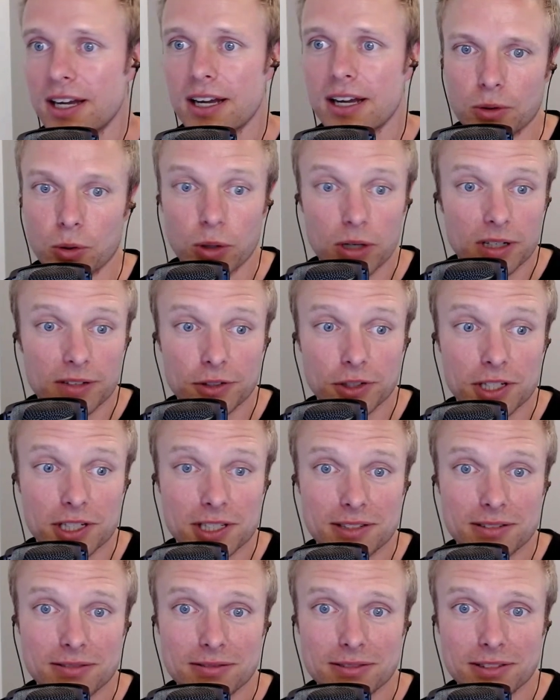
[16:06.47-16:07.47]
Or if you're
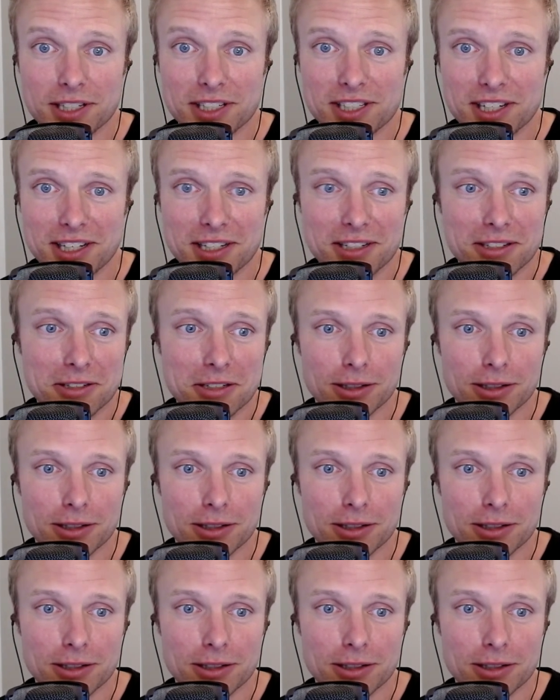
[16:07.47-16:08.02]
just listening,